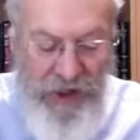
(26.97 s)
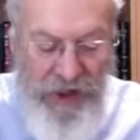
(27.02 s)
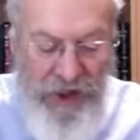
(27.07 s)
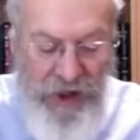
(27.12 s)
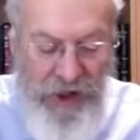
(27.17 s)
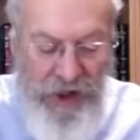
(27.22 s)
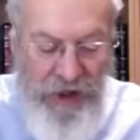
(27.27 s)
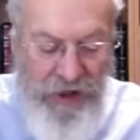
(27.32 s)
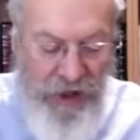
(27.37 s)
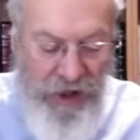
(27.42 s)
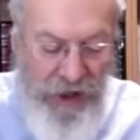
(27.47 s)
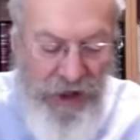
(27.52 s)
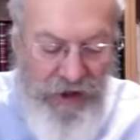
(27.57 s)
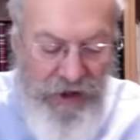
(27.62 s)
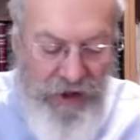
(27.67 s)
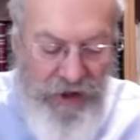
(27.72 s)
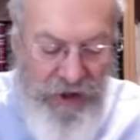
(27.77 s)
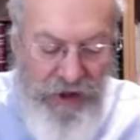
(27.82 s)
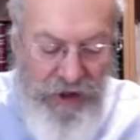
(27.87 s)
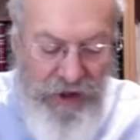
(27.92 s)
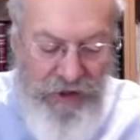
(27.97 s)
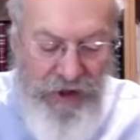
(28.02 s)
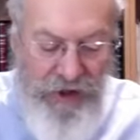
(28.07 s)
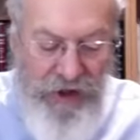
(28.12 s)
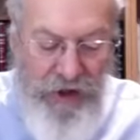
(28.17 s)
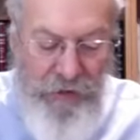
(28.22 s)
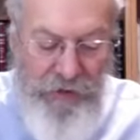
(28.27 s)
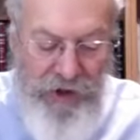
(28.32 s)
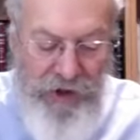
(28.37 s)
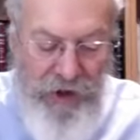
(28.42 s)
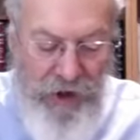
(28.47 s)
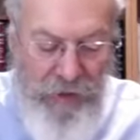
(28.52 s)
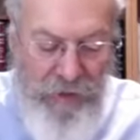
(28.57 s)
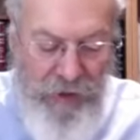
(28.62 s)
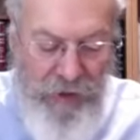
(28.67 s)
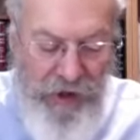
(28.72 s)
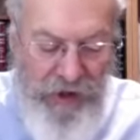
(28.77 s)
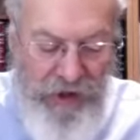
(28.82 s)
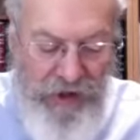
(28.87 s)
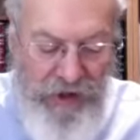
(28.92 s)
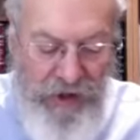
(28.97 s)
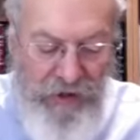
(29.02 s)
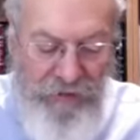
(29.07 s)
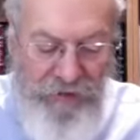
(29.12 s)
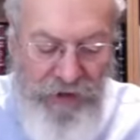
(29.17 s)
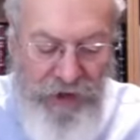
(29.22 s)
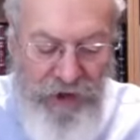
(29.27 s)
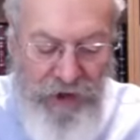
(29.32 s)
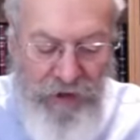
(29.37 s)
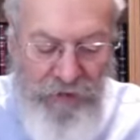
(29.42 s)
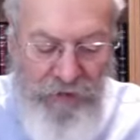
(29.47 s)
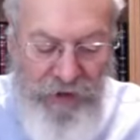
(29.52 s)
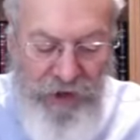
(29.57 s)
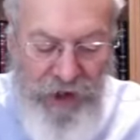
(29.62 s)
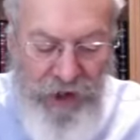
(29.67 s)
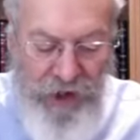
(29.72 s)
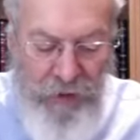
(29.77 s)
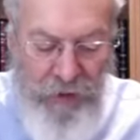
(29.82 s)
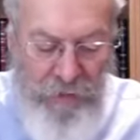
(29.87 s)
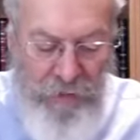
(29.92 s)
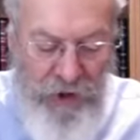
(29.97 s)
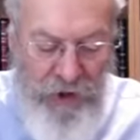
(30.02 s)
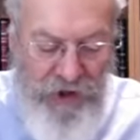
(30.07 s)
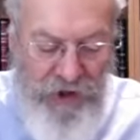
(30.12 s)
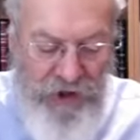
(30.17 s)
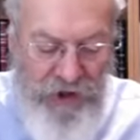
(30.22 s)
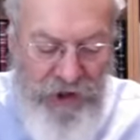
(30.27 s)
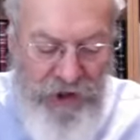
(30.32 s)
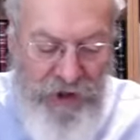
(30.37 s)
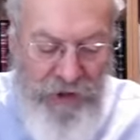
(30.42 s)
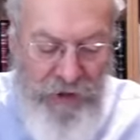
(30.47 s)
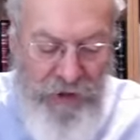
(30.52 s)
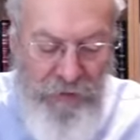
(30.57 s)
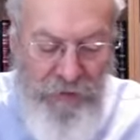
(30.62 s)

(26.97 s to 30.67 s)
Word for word: uh, and uh, deliberately make it difficult for the other person